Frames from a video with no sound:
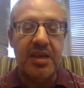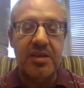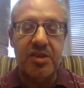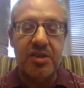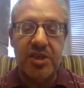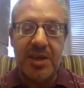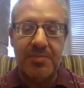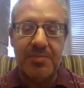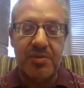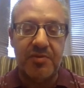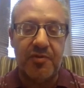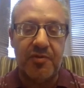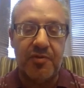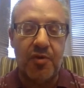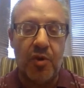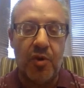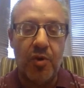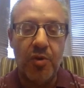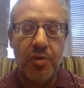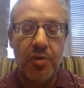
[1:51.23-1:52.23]
In chapter
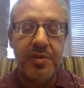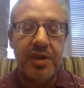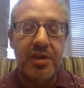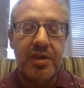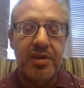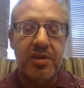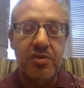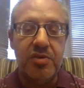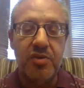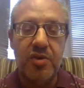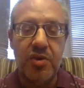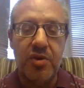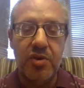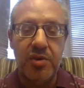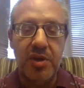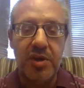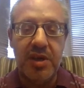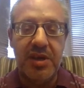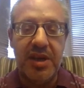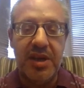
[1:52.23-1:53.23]
four,
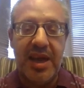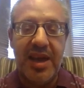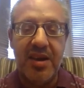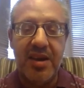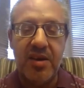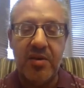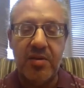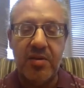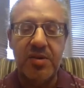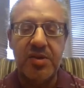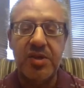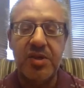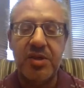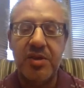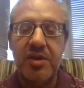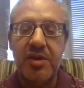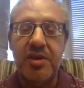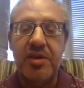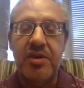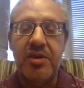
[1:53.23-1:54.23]
Nukuna and
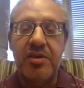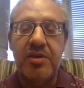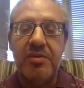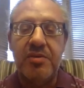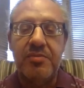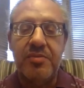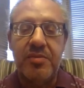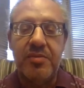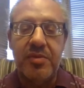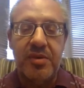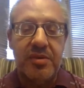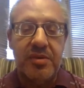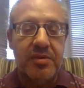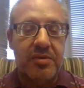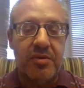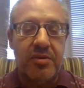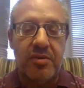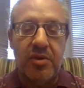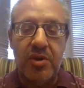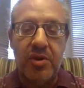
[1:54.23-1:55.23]
Eccles
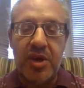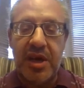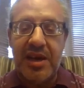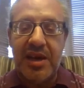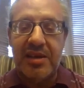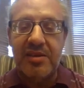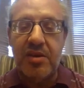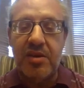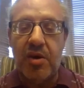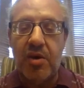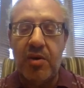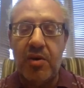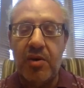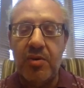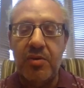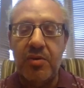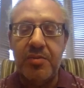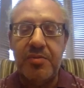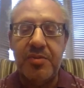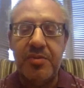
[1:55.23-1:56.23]
look at the
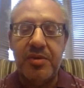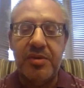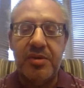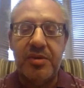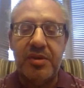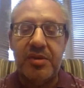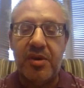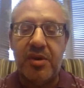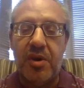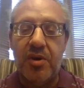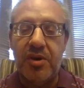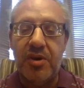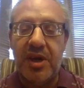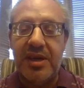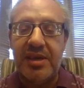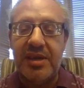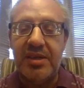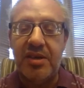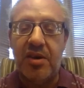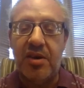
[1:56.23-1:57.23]
whole
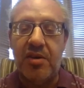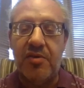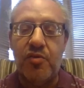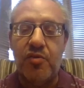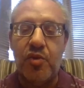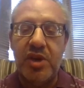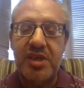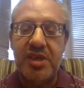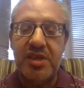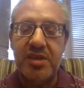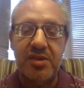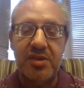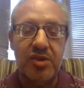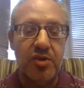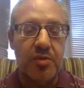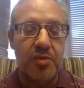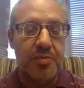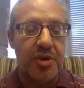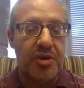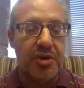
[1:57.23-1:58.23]
idea of Western
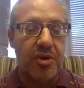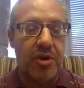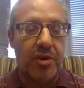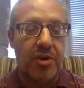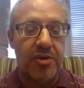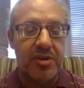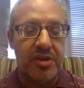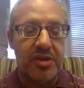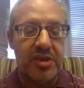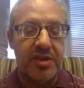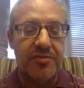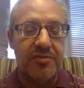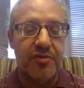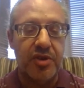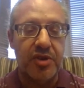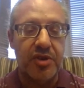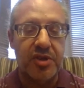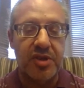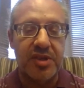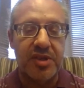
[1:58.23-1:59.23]
superiority
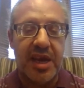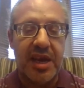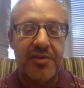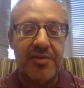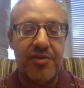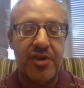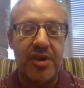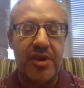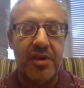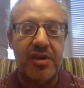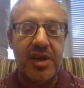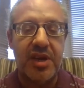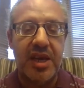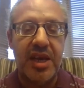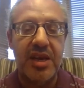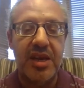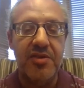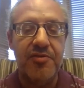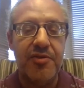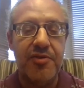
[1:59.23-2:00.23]
versus African
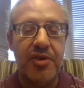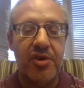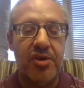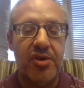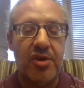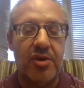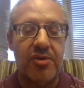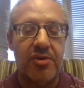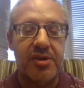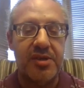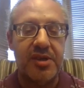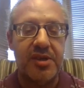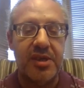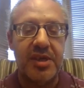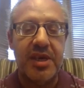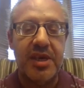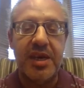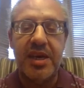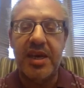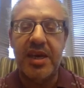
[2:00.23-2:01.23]

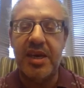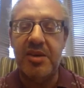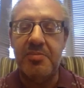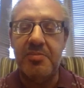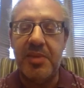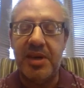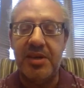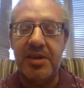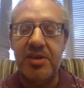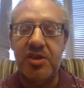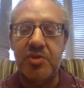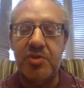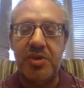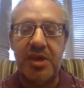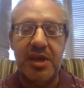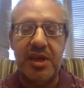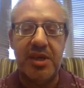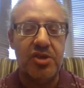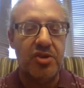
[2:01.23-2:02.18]
inferiority in management